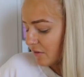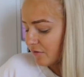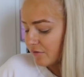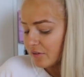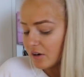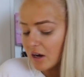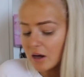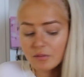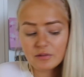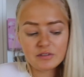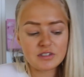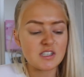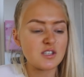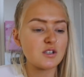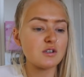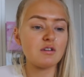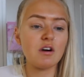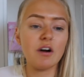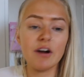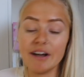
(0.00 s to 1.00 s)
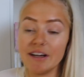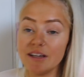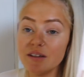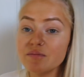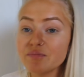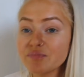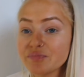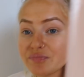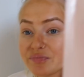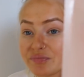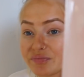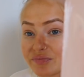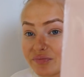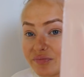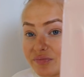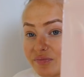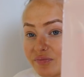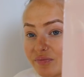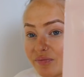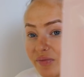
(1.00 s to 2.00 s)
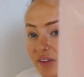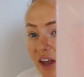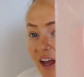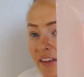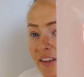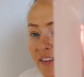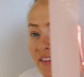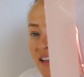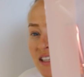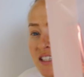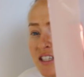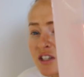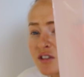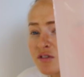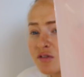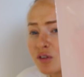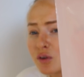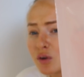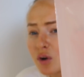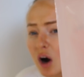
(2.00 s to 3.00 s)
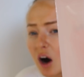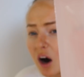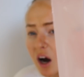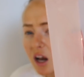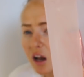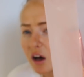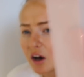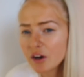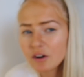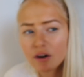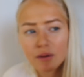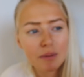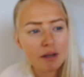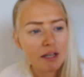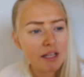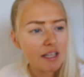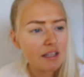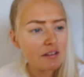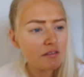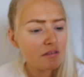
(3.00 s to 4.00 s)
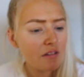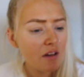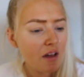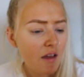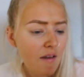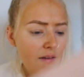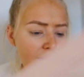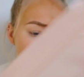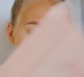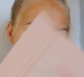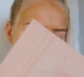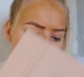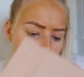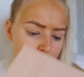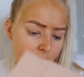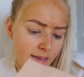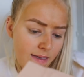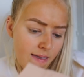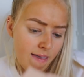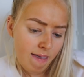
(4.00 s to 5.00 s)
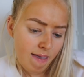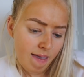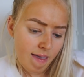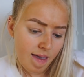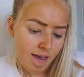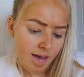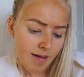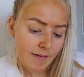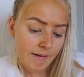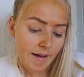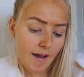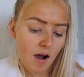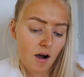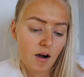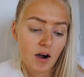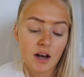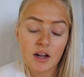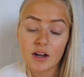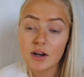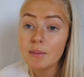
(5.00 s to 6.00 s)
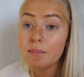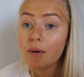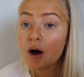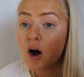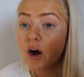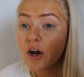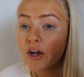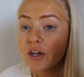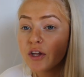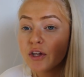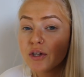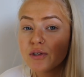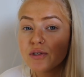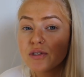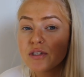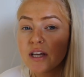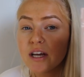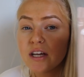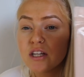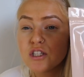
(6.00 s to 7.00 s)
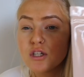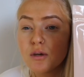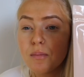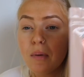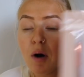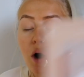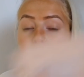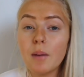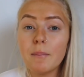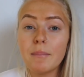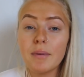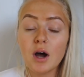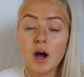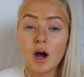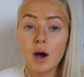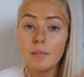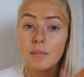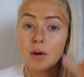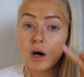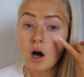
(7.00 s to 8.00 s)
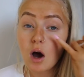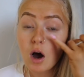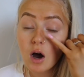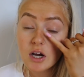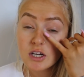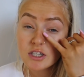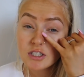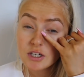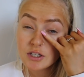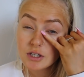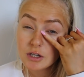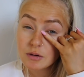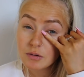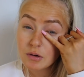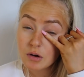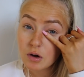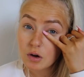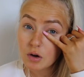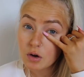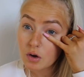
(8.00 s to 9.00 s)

I feel like we did alright. And then this is for eyeliner, I believe. Yeah, eyeliner, but I use it to pop eyeshadow